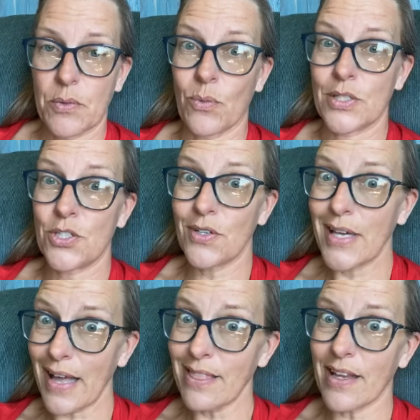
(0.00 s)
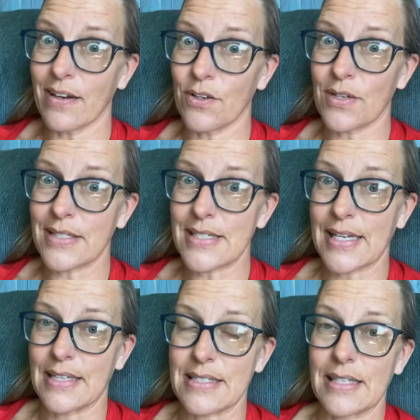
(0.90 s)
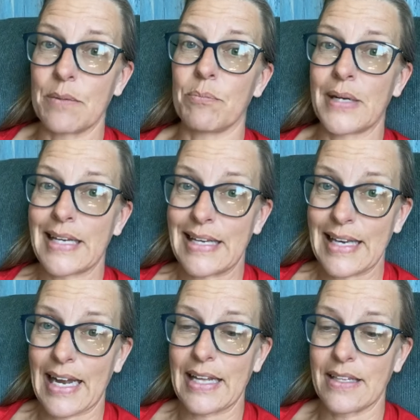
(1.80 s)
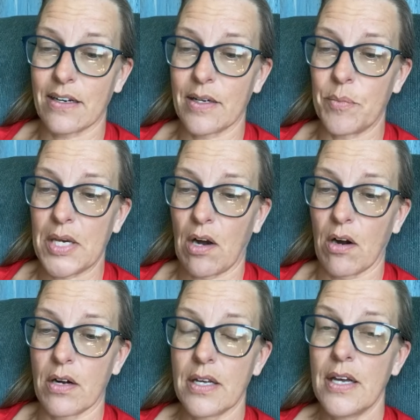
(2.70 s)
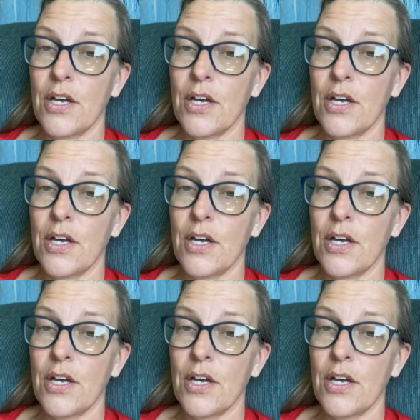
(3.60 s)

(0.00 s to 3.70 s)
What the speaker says: Once you get there, you can stay asleep, but getting there can be hard.